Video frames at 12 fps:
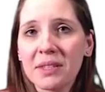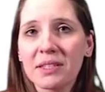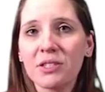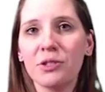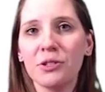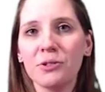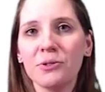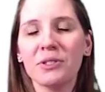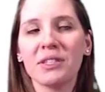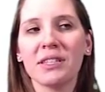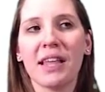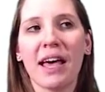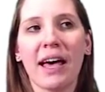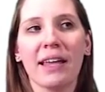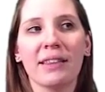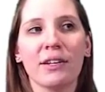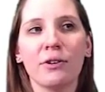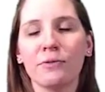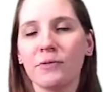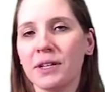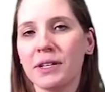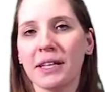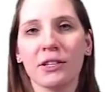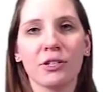to use that they don't
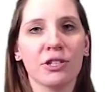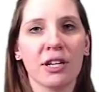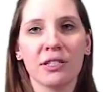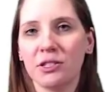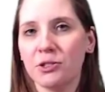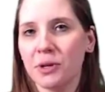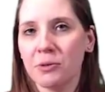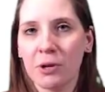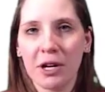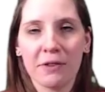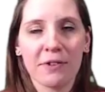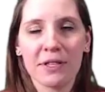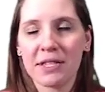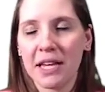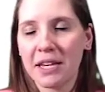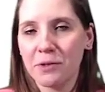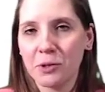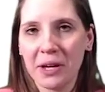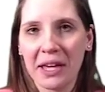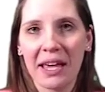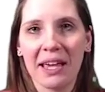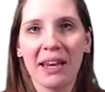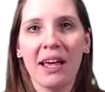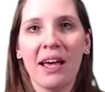feel like they're just doing work for the sake of doing
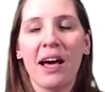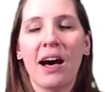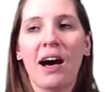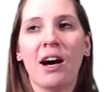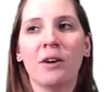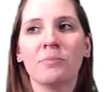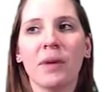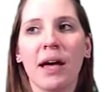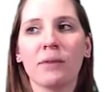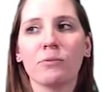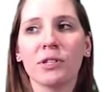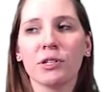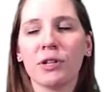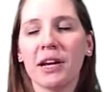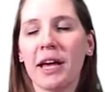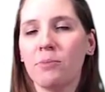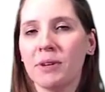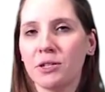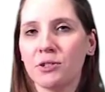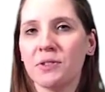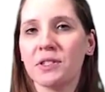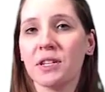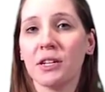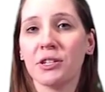it. Um, I really try to help my
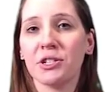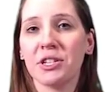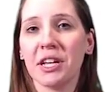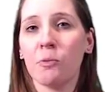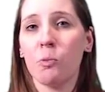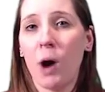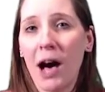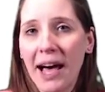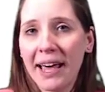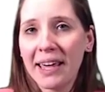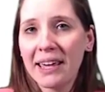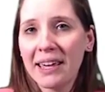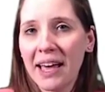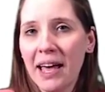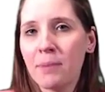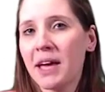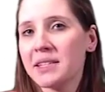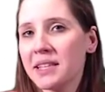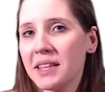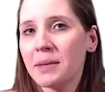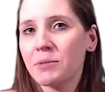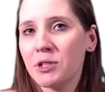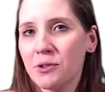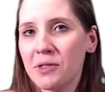students understand why I'm asking
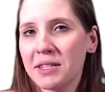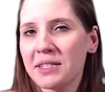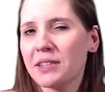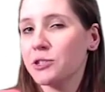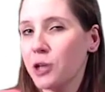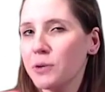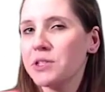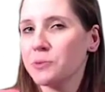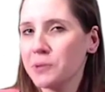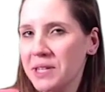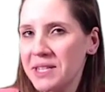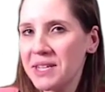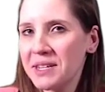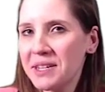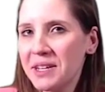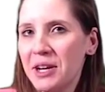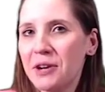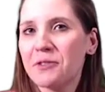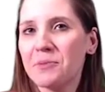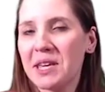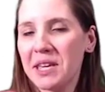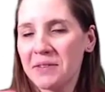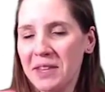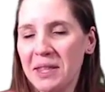them to do things, that there's always a reason for
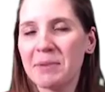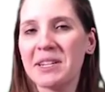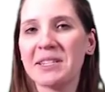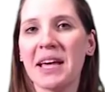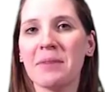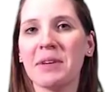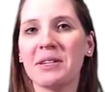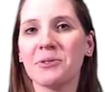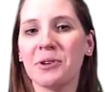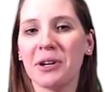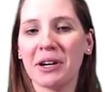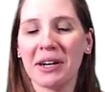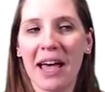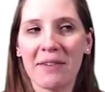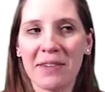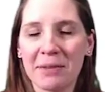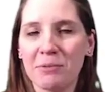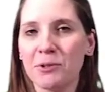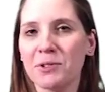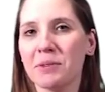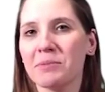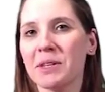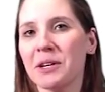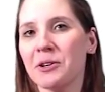me giving them an assignment or having them do
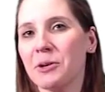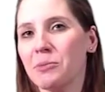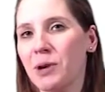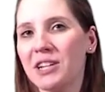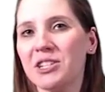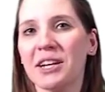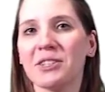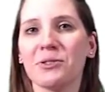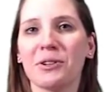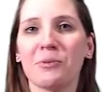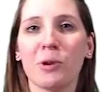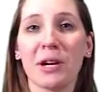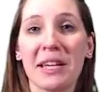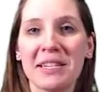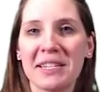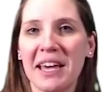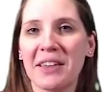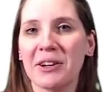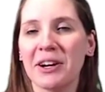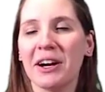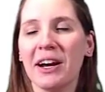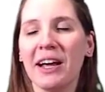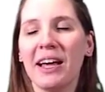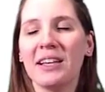something or a project or working together.
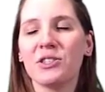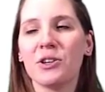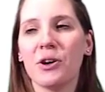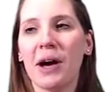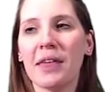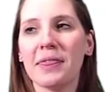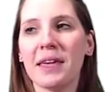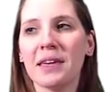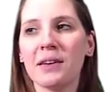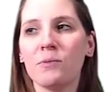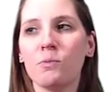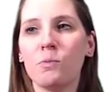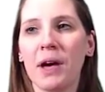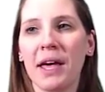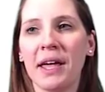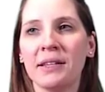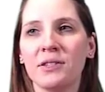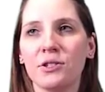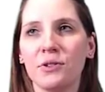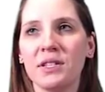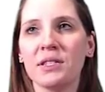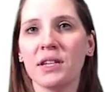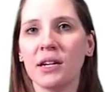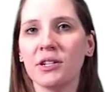So I think when
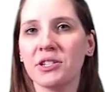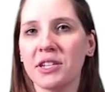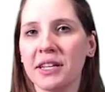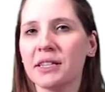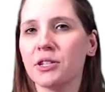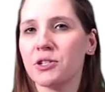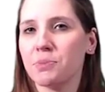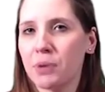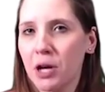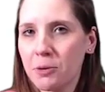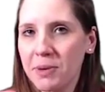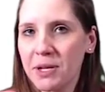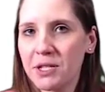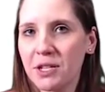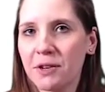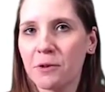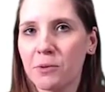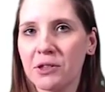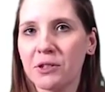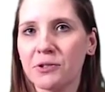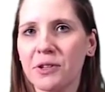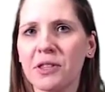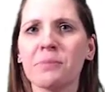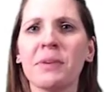students understand that there's a purpose for what they're
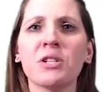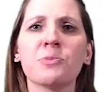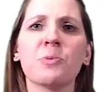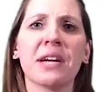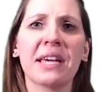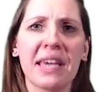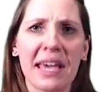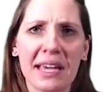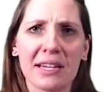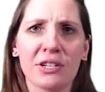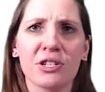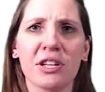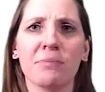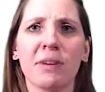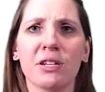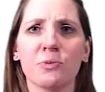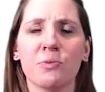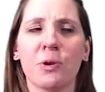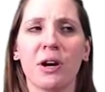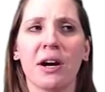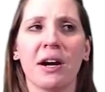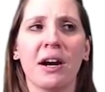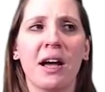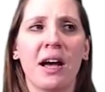doing, they're much more engaged and much
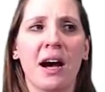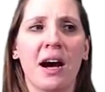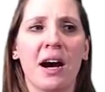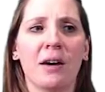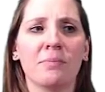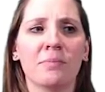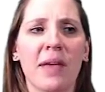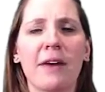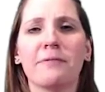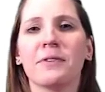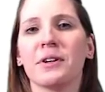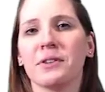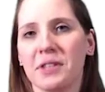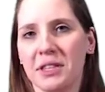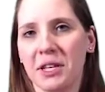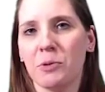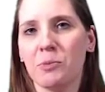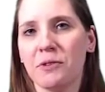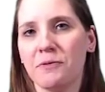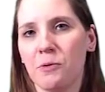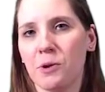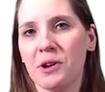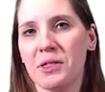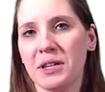more um, effort that they will put
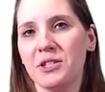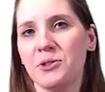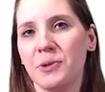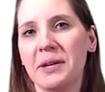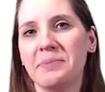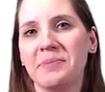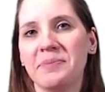forth into it.